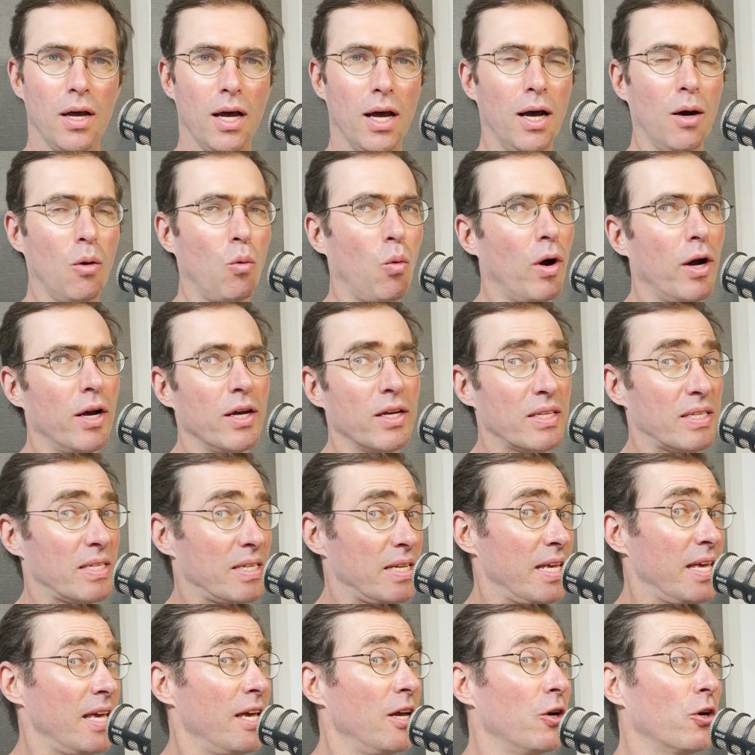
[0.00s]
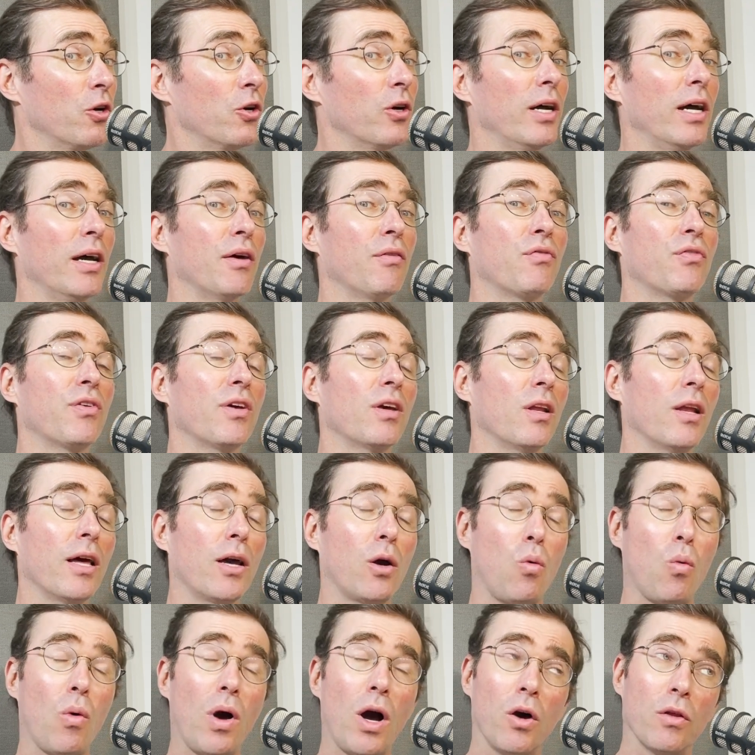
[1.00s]
Whereas here, I feel
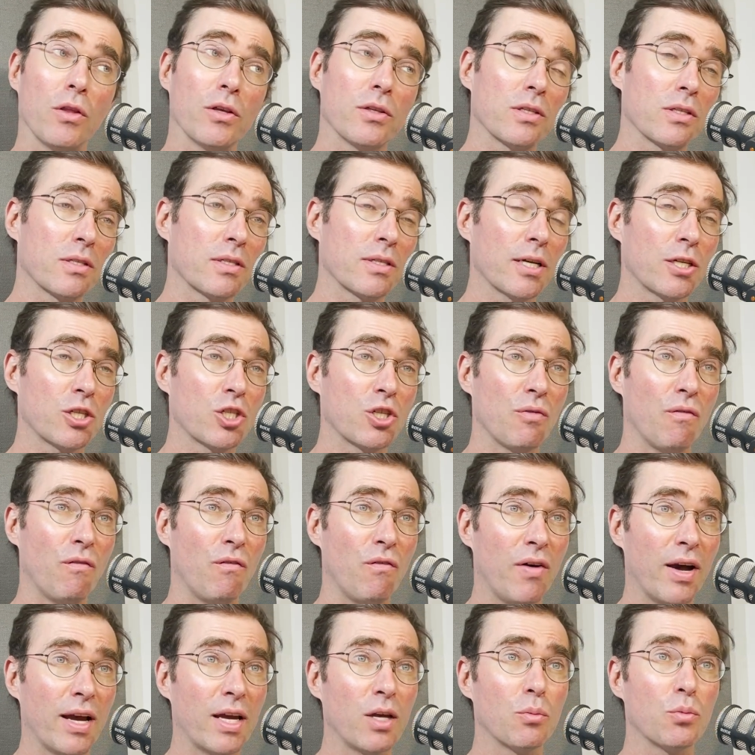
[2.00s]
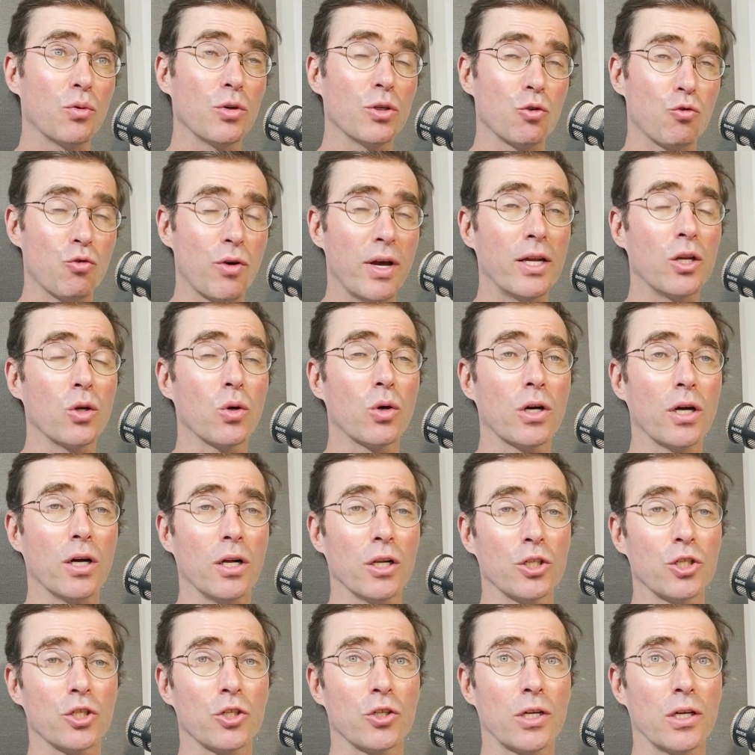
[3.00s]
like, wow, this is such a vibrant radio
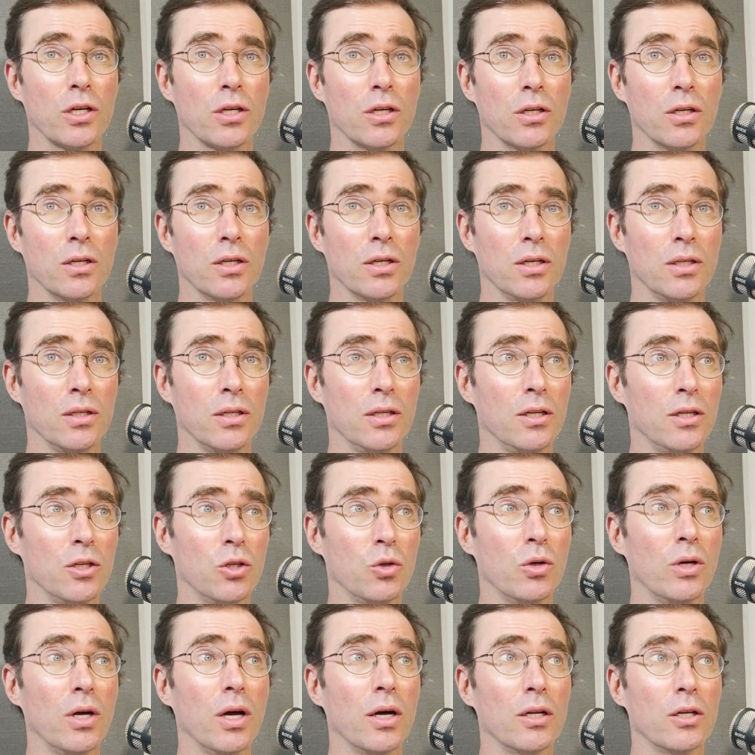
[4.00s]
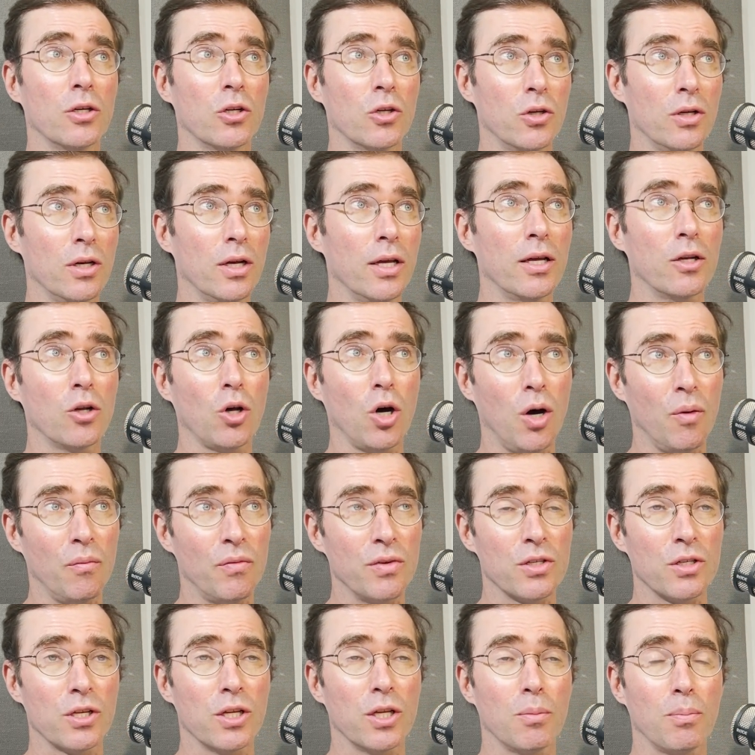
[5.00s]
culture here in Uganda. And
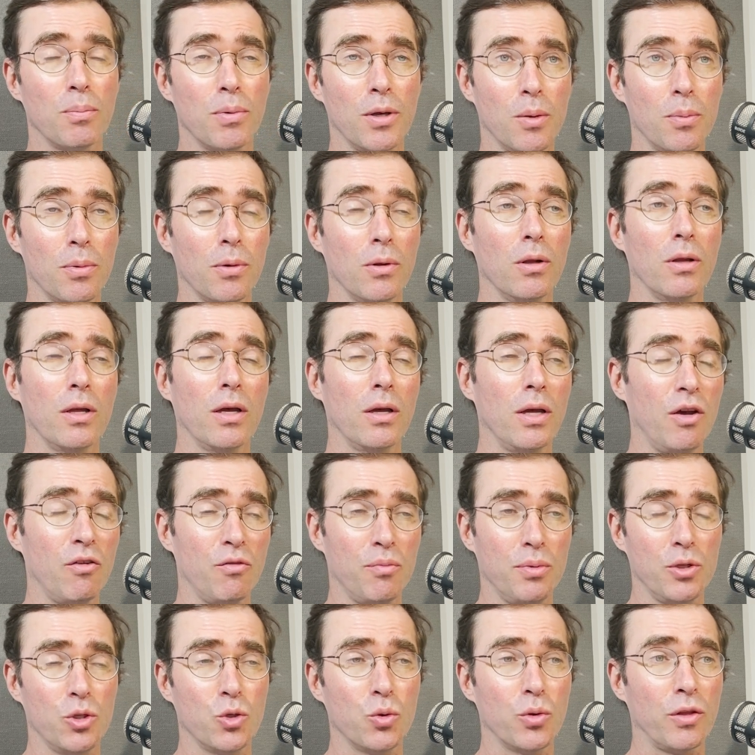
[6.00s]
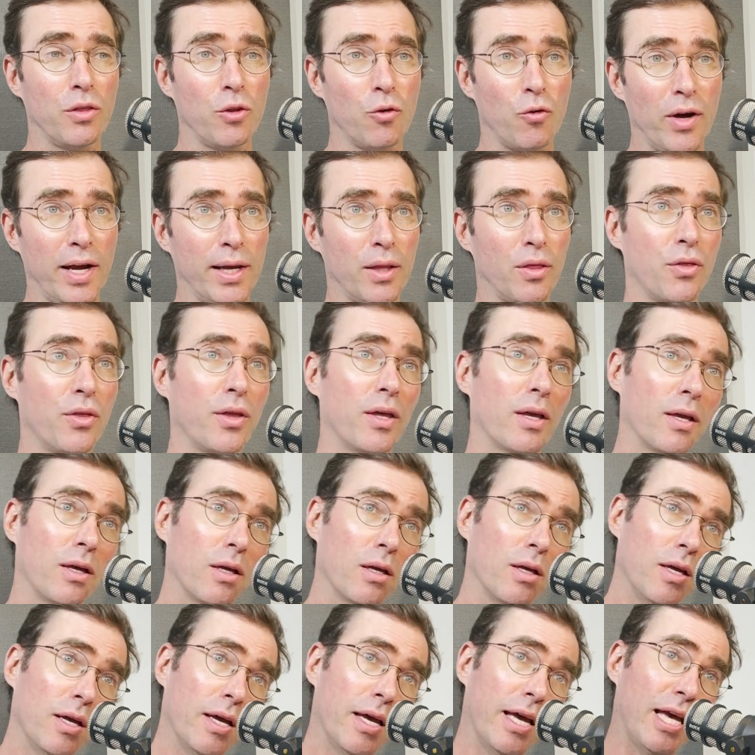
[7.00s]
obviously people have been doing the right thing,
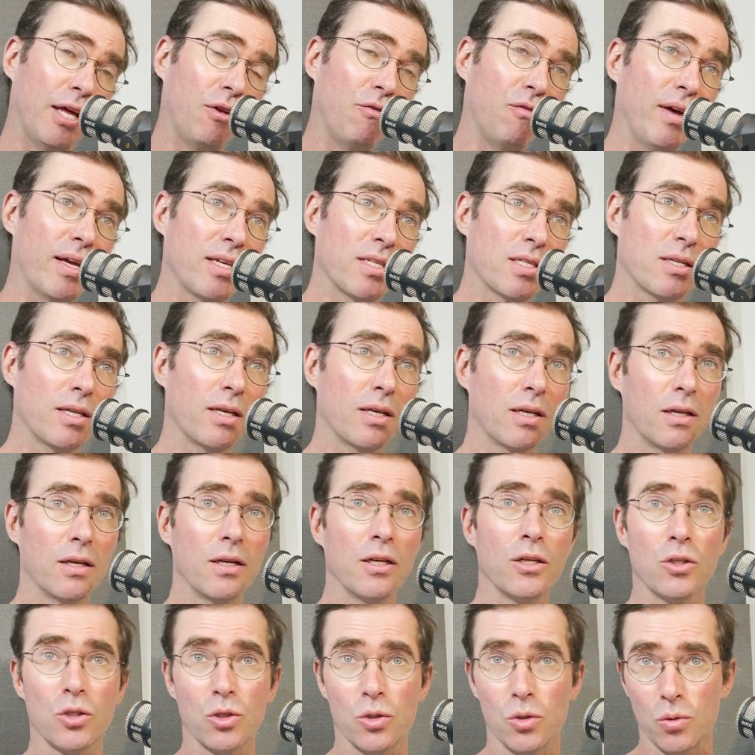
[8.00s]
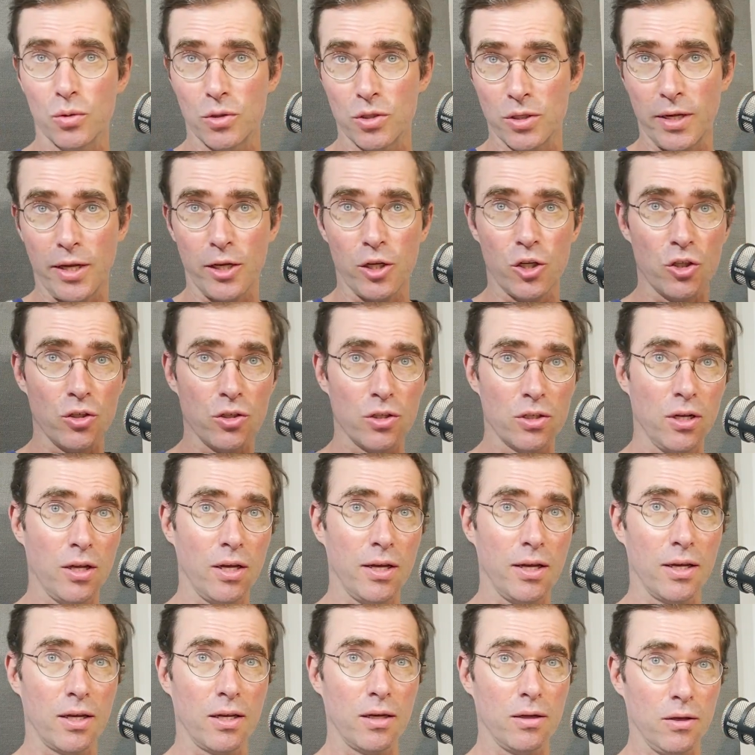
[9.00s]
investing into stations
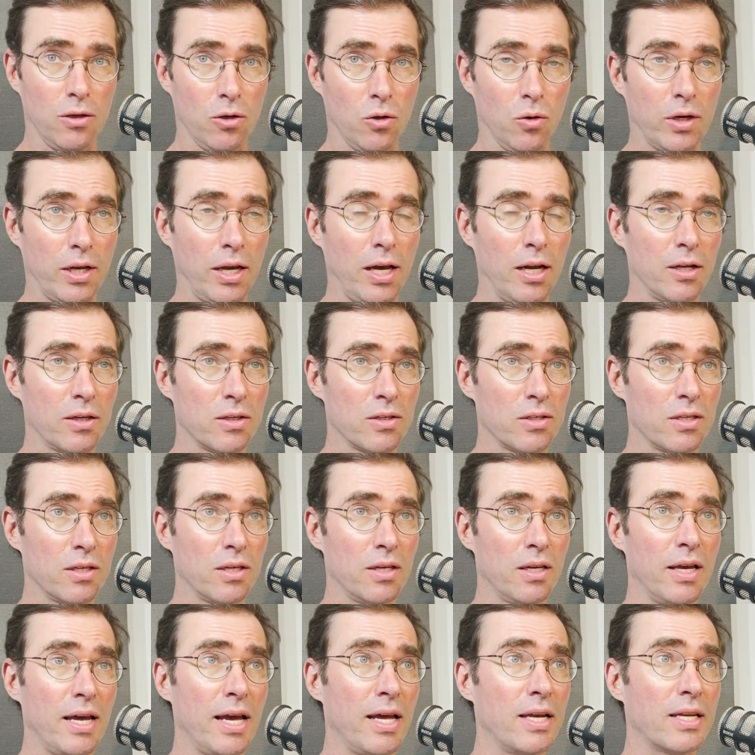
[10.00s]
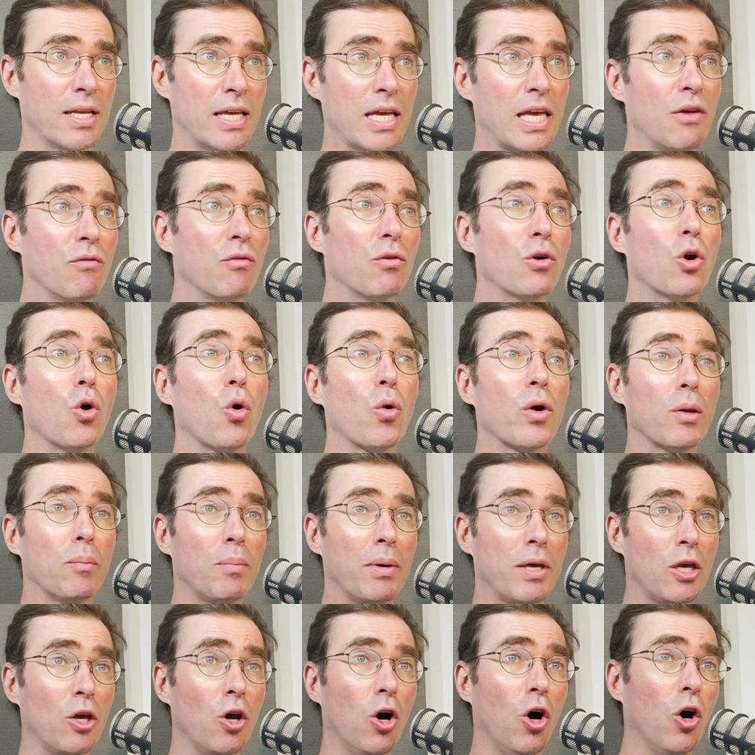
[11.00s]
like, Galaxy and even going
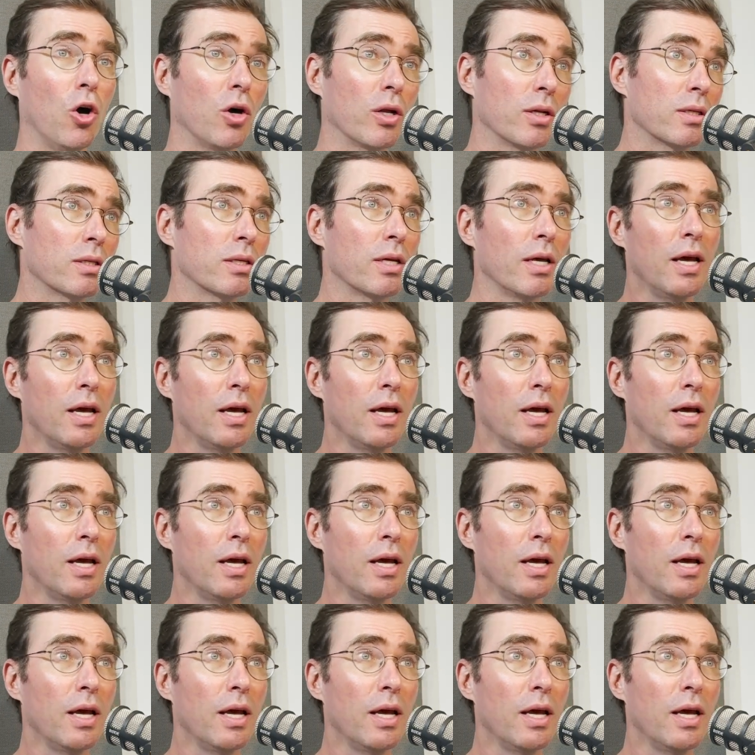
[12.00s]
beyond